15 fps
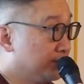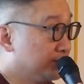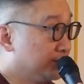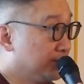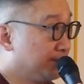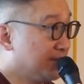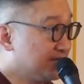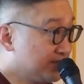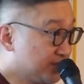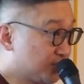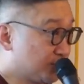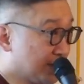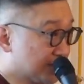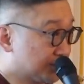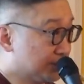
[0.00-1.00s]
the basic
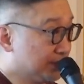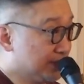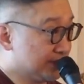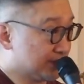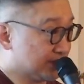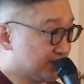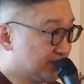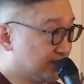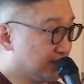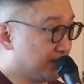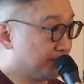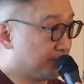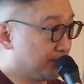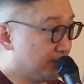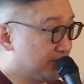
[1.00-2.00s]
structure is a
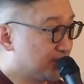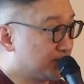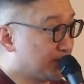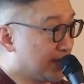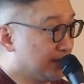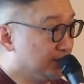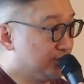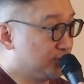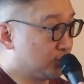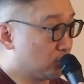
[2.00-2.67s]
Singapore-Spanish